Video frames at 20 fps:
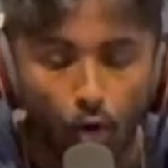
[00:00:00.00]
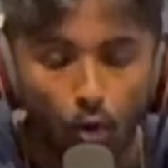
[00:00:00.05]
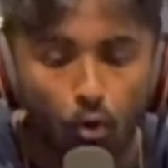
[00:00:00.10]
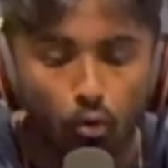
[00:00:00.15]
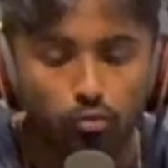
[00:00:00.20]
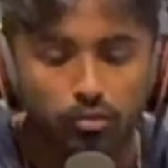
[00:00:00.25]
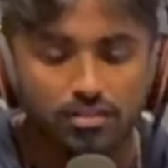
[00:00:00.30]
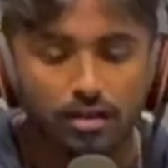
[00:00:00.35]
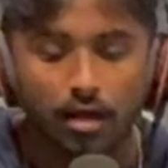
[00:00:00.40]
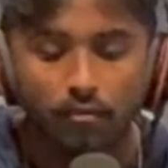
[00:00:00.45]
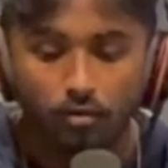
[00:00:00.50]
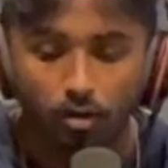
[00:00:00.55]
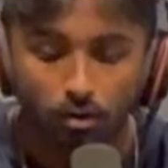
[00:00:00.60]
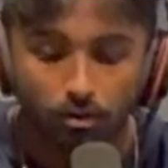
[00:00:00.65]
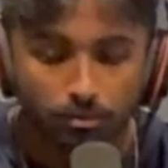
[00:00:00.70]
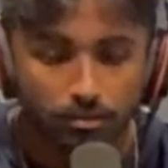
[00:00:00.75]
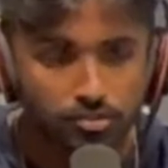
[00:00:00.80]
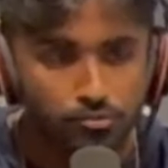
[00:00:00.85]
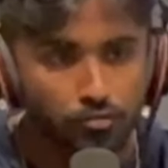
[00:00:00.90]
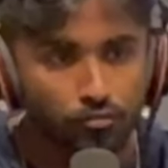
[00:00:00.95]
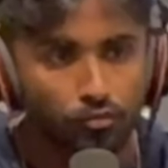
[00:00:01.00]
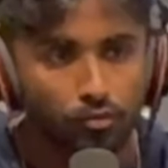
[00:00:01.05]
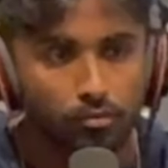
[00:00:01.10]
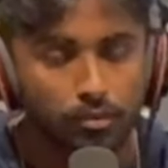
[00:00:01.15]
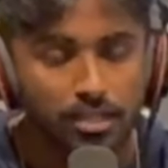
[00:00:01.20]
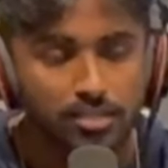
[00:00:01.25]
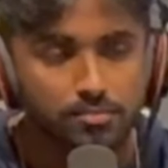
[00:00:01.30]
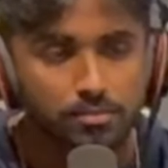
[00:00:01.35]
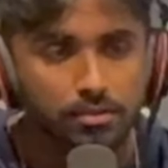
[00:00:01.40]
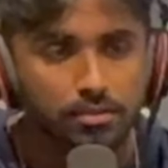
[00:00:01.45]
Oh, th I've heard of this
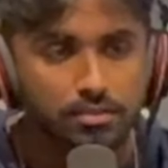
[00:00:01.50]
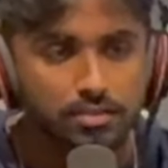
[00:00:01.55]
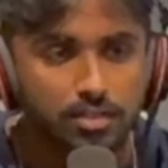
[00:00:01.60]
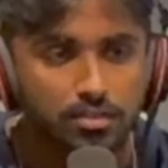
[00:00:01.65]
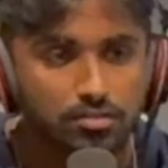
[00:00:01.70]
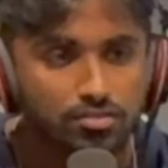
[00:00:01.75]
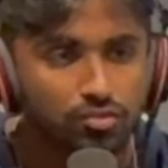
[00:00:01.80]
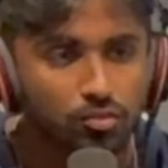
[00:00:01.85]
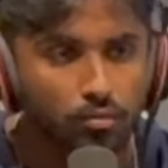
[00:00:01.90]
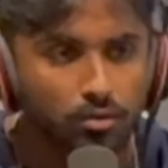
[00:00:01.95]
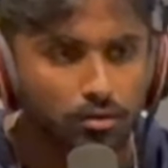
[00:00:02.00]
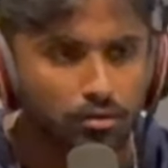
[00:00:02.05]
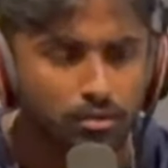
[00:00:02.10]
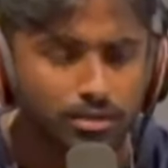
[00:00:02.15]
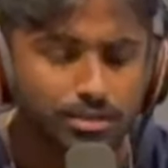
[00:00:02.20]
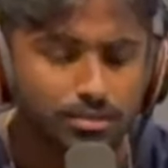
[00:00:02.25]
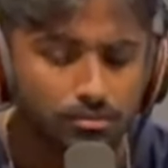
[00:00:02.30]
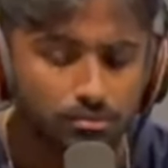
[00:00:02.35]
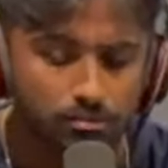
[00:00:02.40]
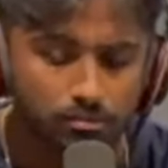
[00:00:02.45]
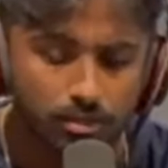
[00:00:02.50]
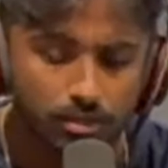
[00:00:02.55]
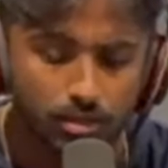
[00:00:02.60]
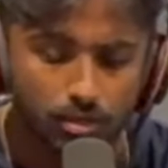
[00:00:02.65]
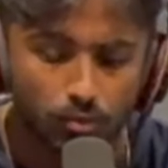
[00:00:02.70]
before. That's because they just don't want to either.